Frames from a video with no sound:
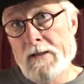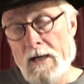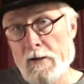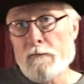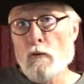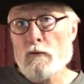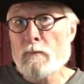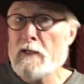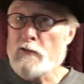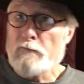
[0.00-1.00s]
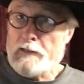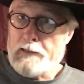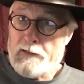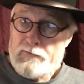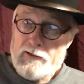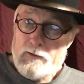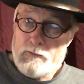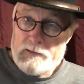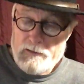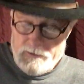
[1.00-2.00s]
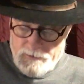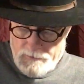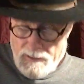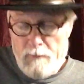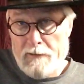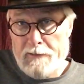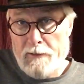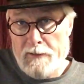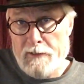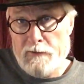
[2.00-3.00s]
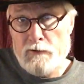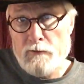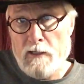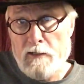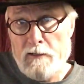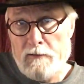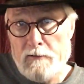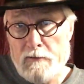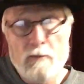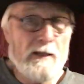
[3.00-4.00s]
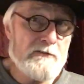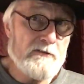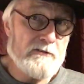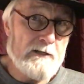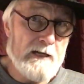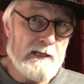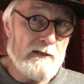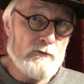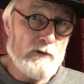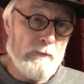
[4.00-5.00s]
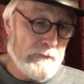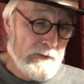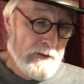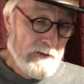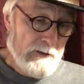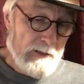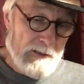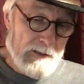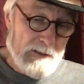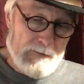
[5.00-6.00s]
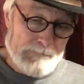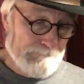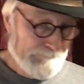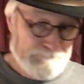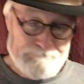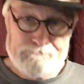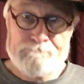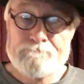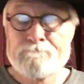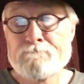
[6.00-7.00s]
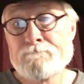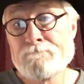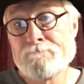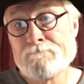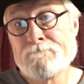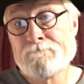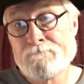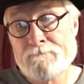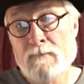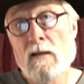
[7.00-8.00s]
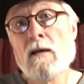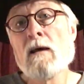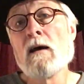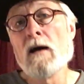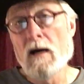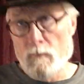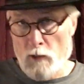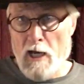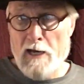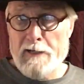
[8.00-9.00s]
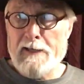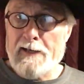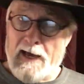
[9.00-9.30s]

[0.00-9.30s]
Howdy, folks. Mangy Fetlocks here with a little commentary to a little message to Donald Trump. I'm running